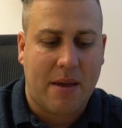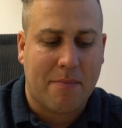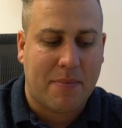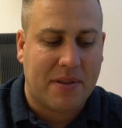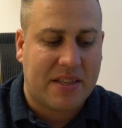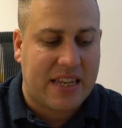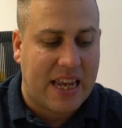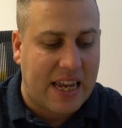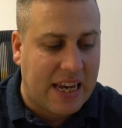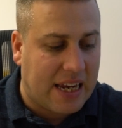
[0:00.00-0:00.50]

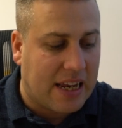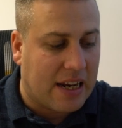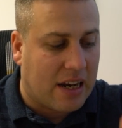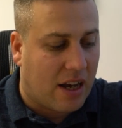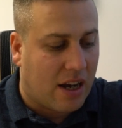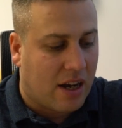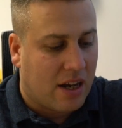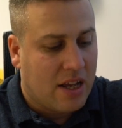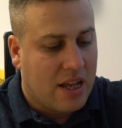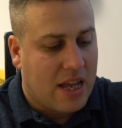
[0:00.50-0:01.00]

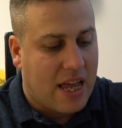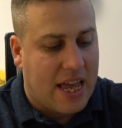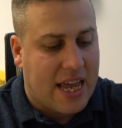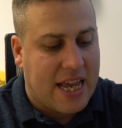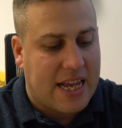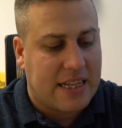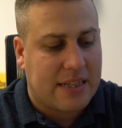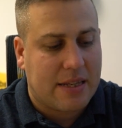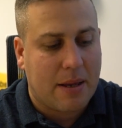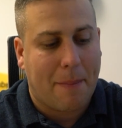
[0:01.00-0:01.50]
particular
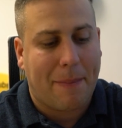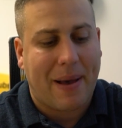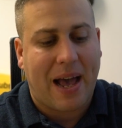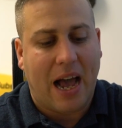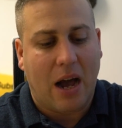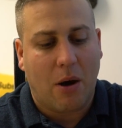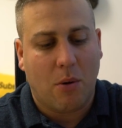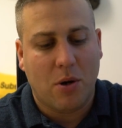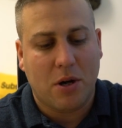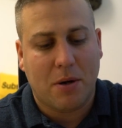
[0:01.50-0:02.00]
is
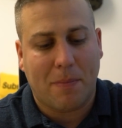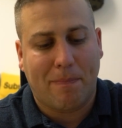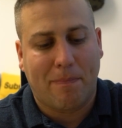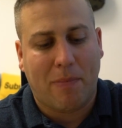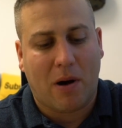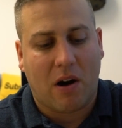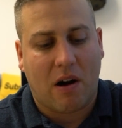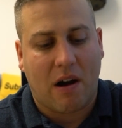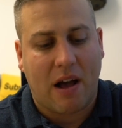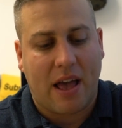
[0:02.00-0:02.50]
powered
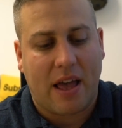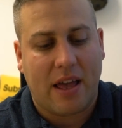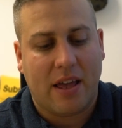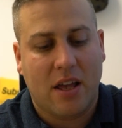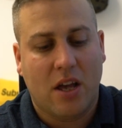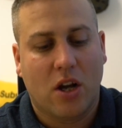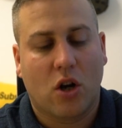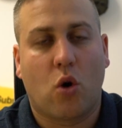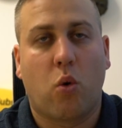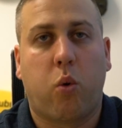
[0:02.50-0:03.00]
by
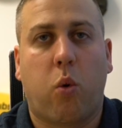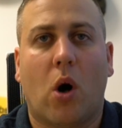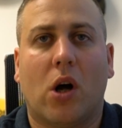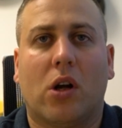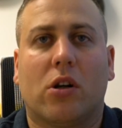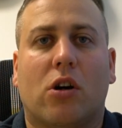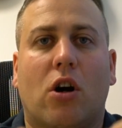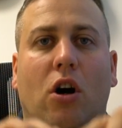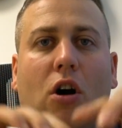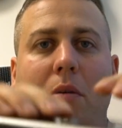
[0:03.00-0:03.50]

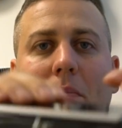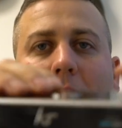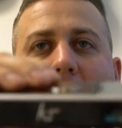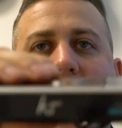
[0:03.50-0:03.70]
Qualcomm